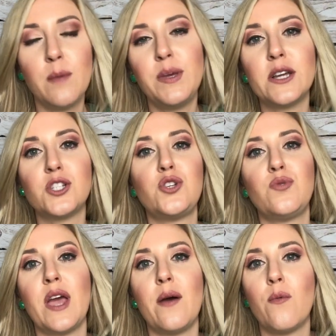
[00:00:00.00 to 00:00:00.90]
because you
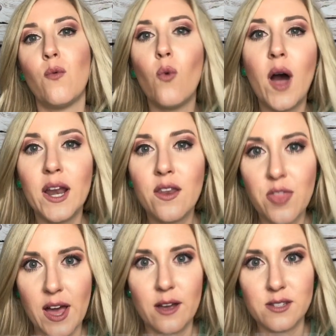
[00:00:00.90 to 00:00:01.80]
get
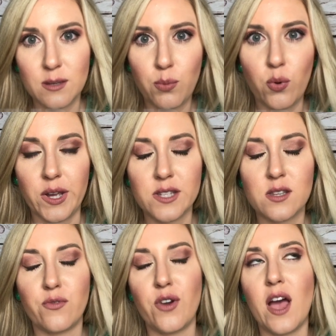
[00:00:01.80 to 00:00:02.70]
1,000
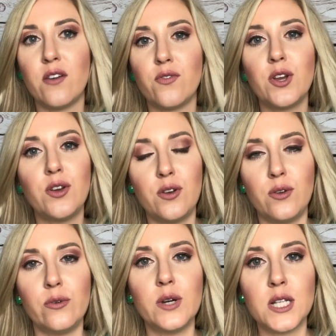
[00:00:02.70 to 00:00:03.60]
points for every
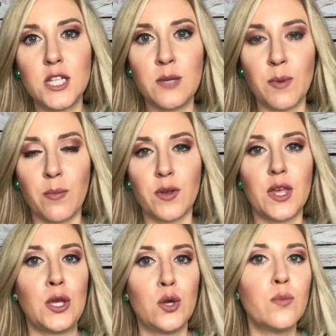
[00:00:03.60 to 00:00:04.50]
new team member
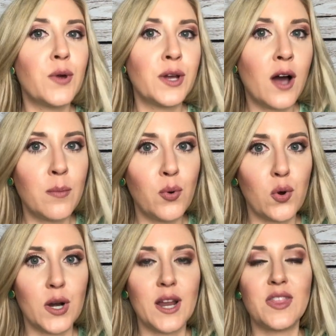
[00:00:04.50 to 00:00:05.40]
that you bring on board